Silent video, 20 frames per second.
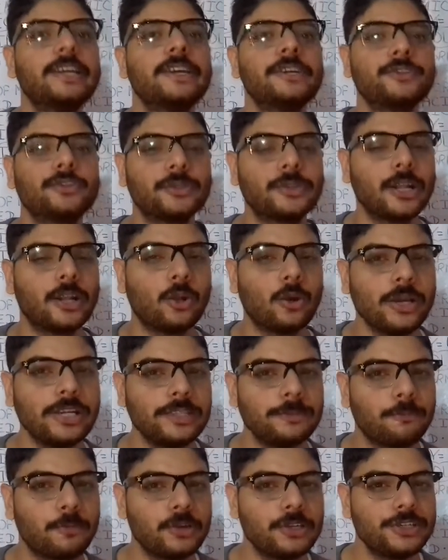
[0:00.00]
So the
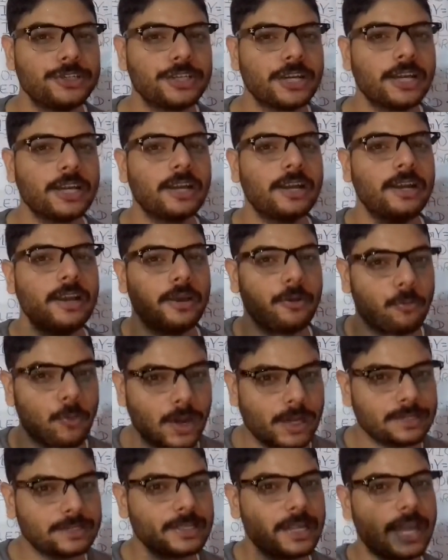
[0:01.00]
lowest position
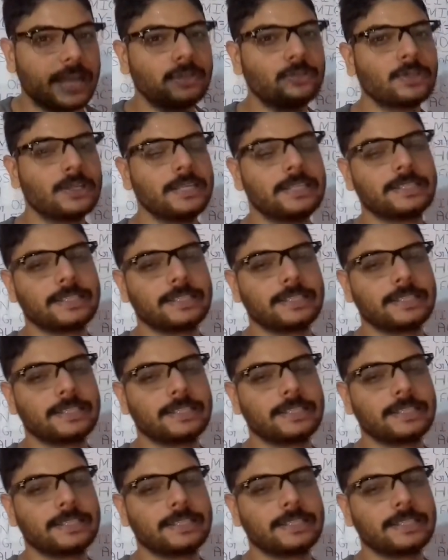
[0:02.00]
was the actually